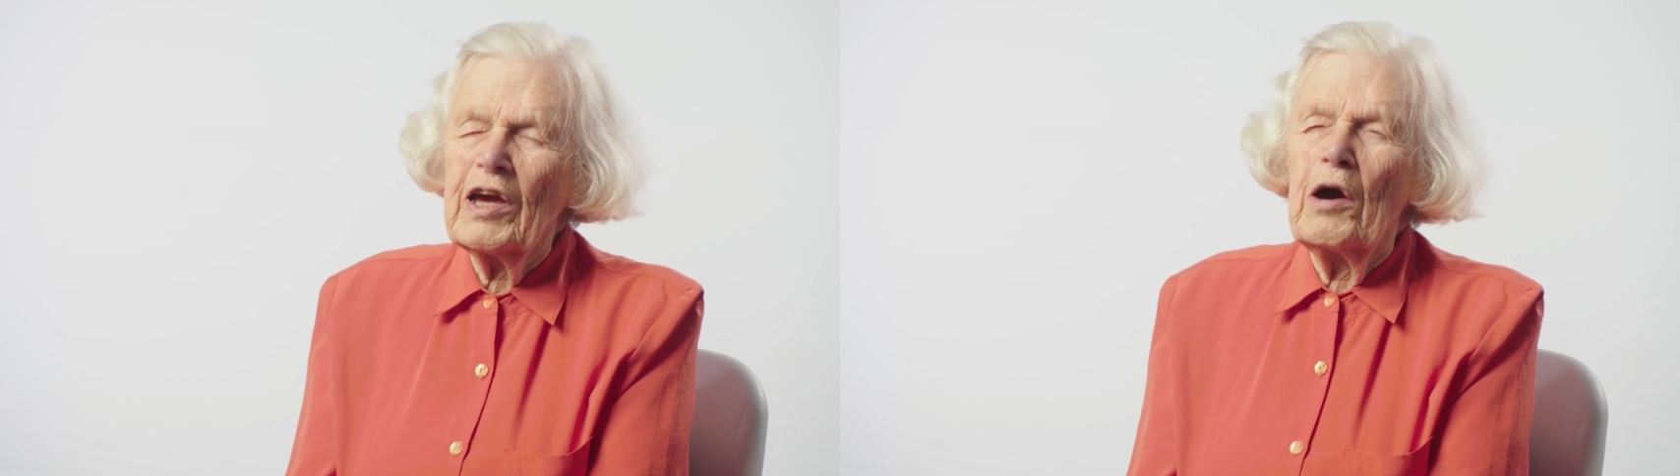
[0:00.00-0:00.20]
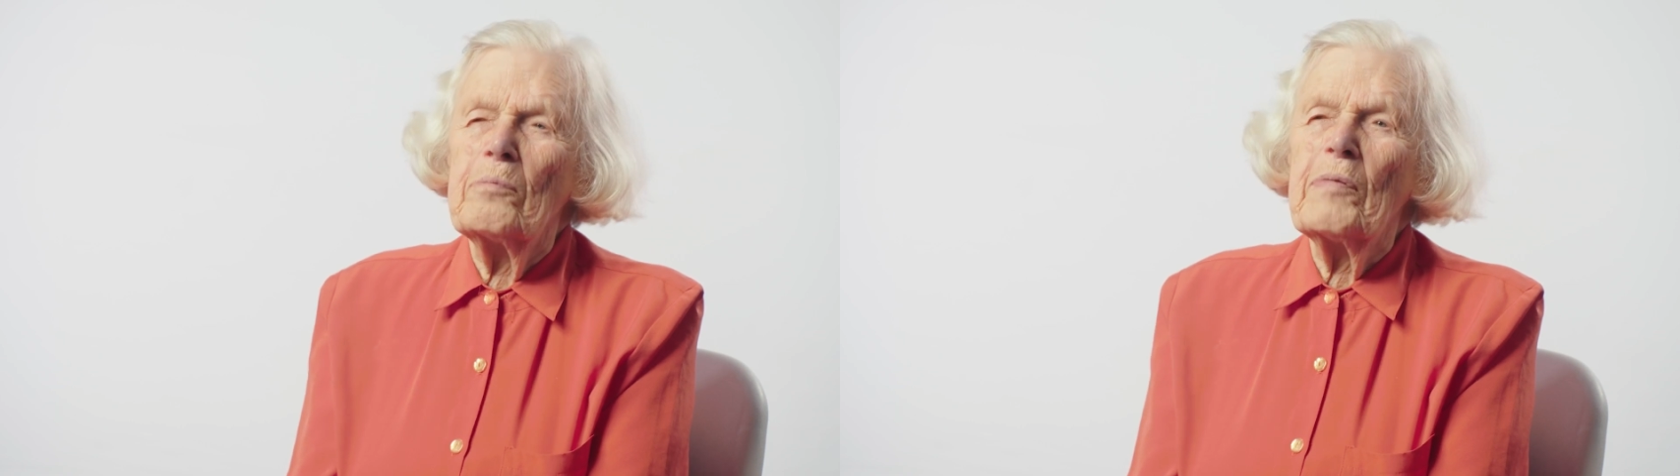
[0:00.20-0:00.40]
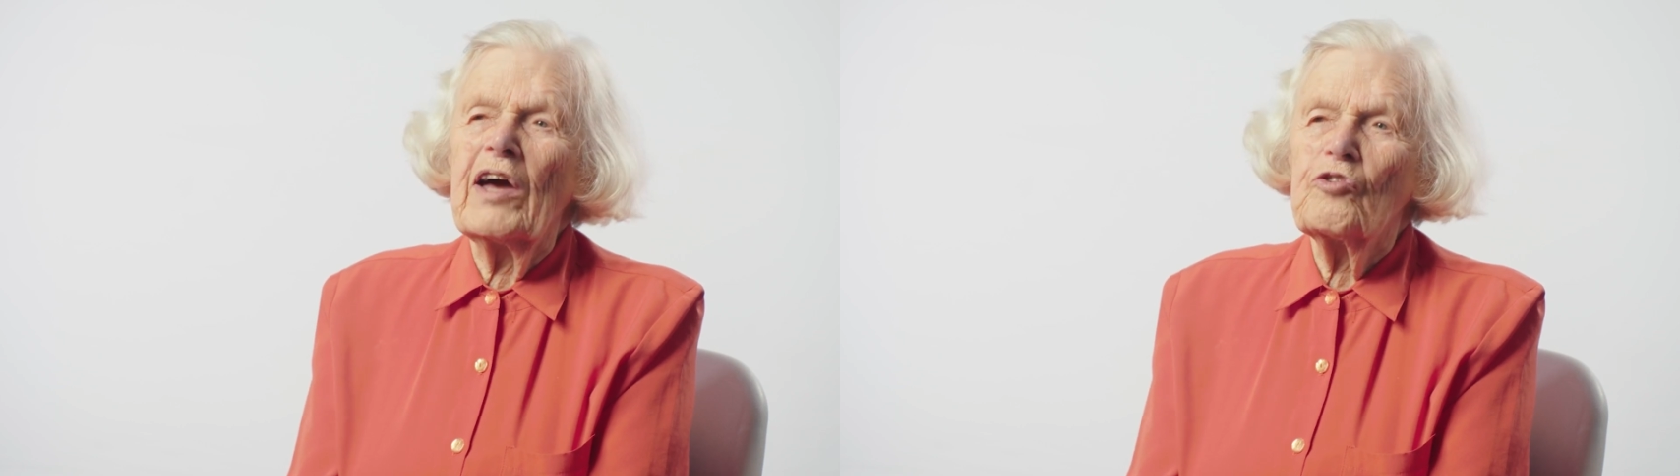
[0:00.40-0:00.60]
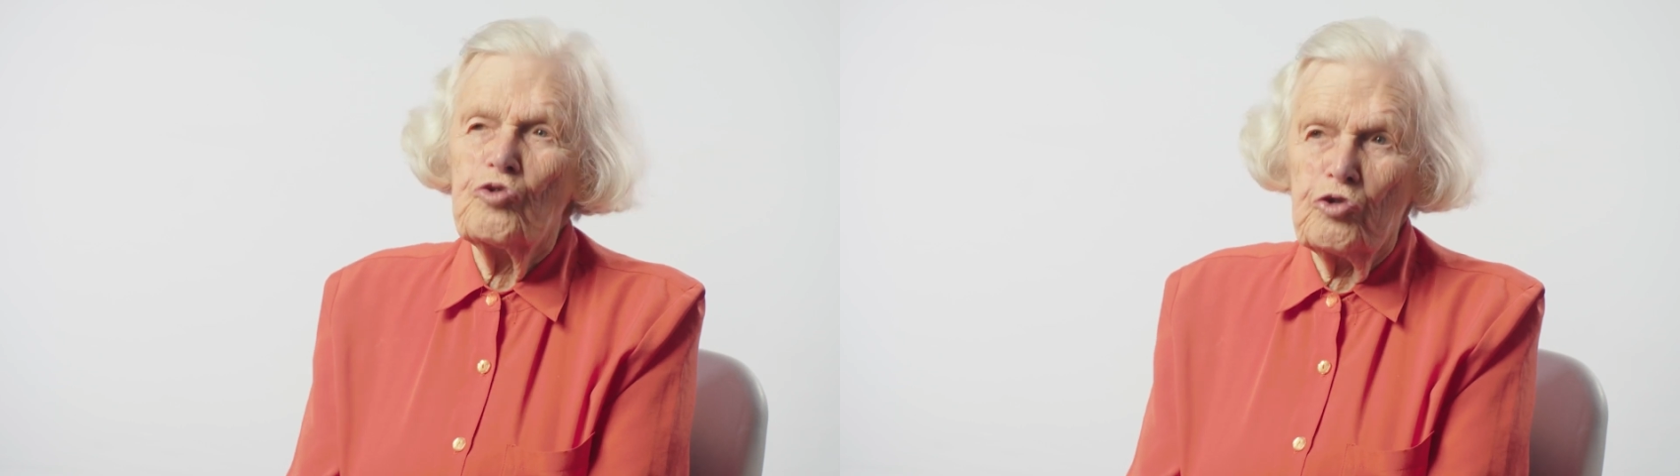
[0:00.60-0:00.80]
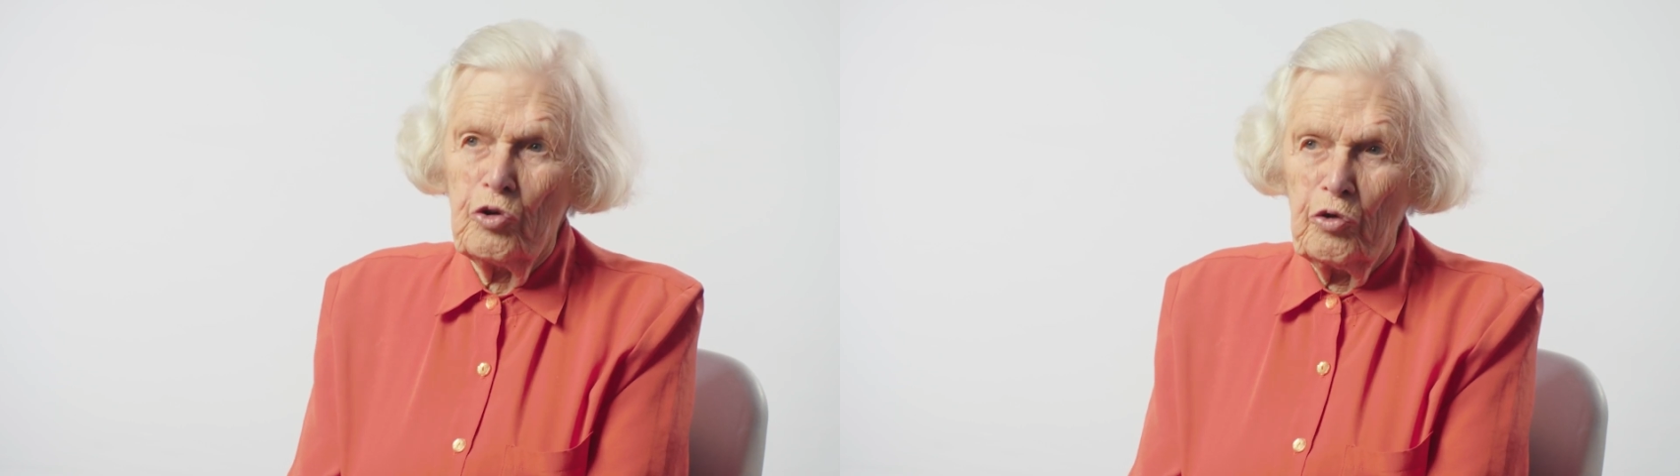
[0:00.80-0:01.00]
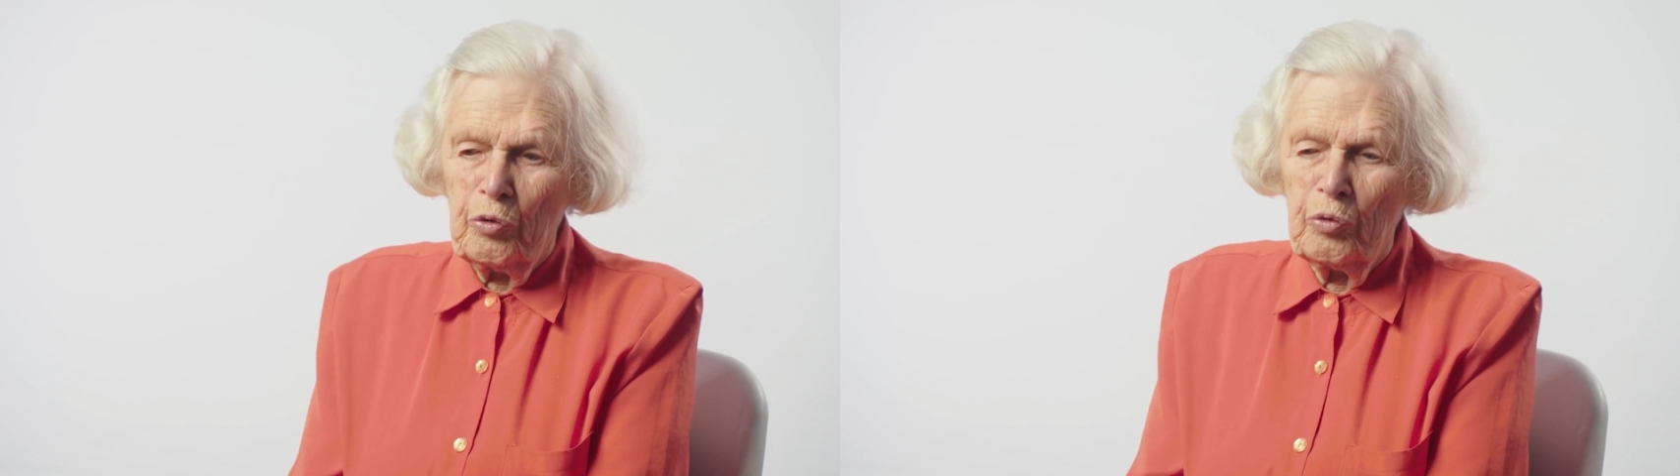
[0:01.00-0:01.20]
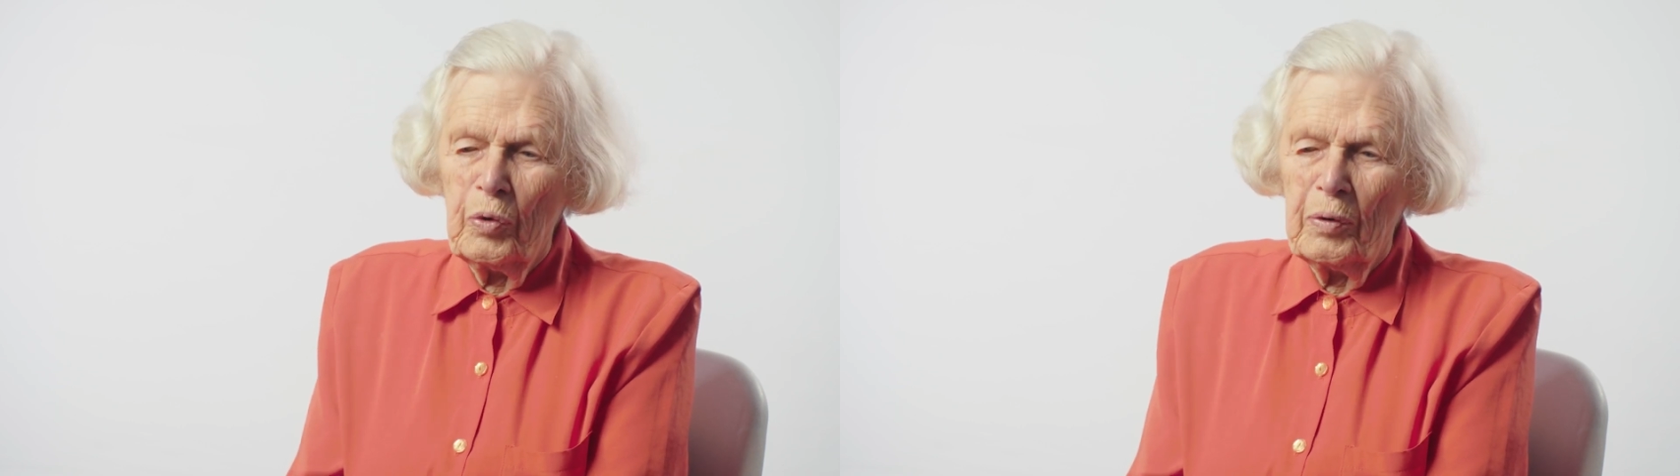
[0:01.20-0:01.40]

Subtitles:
about two.